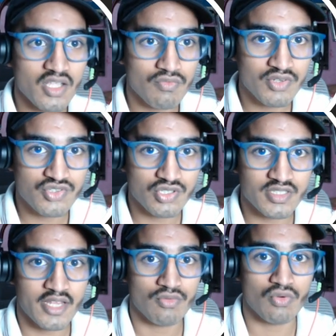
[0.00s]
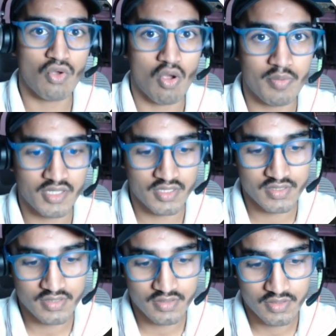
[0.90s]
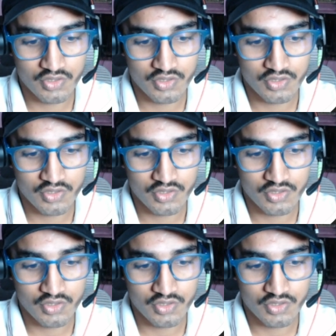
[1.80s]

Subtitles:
we just have to copy this